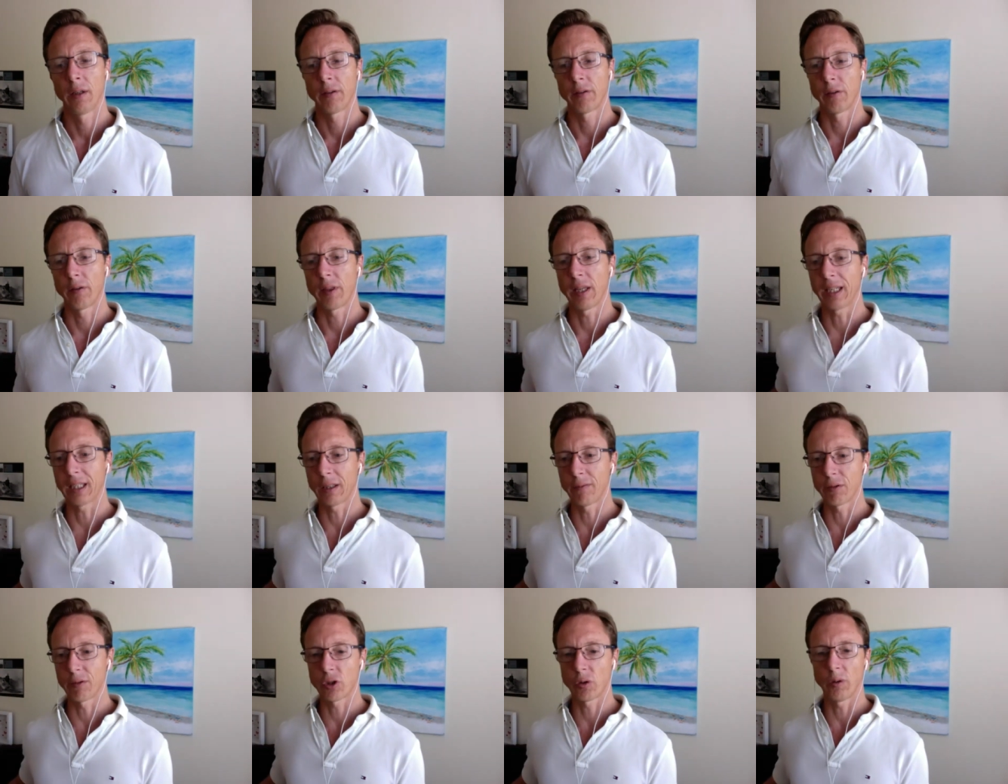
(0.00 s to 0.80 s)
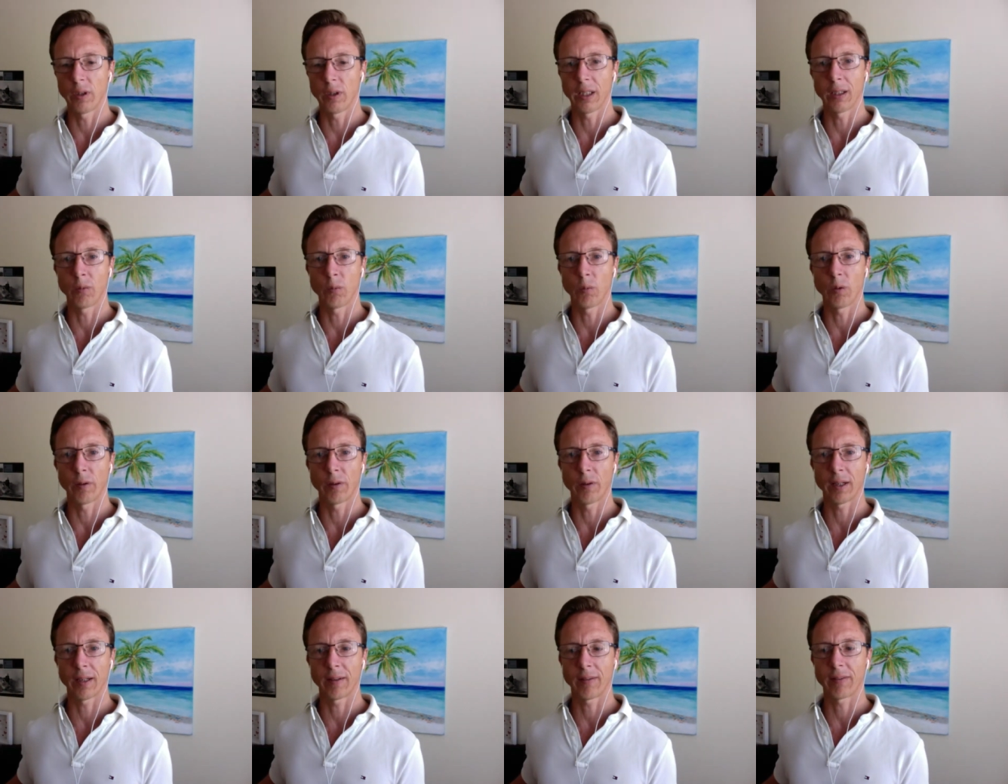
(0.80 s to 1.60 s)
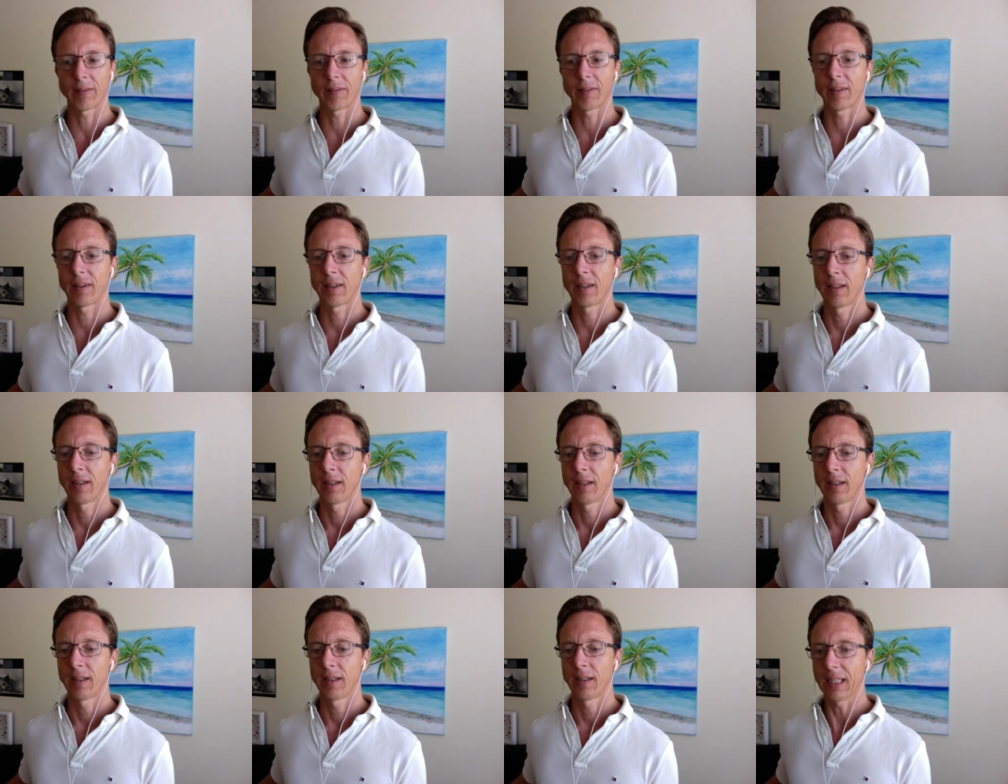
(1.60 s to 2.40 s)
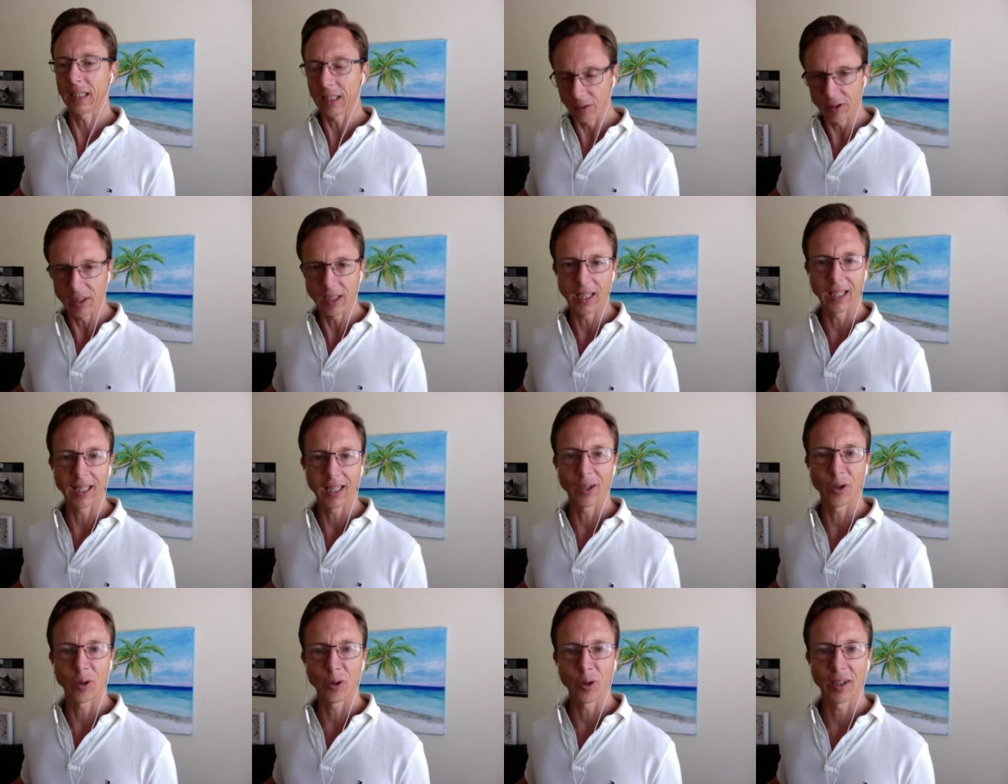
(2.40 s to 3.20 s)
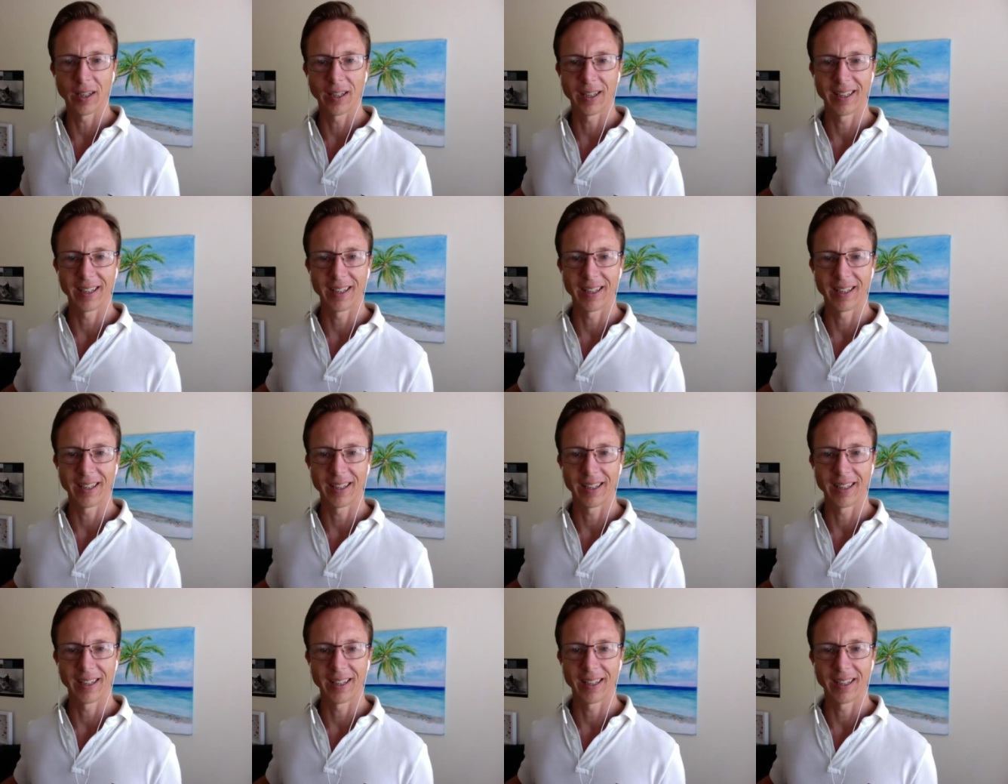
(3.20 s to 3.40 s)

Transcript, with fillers: So thank you for tuning in with us. Thank you, Diego.